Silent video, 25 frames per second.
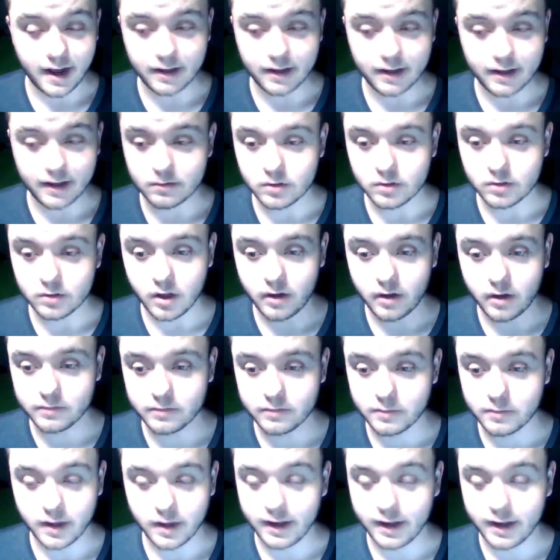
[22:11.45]
I love,
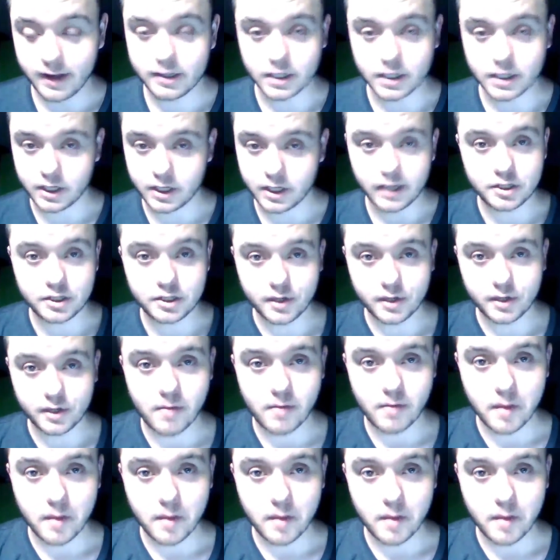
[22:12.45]
in general,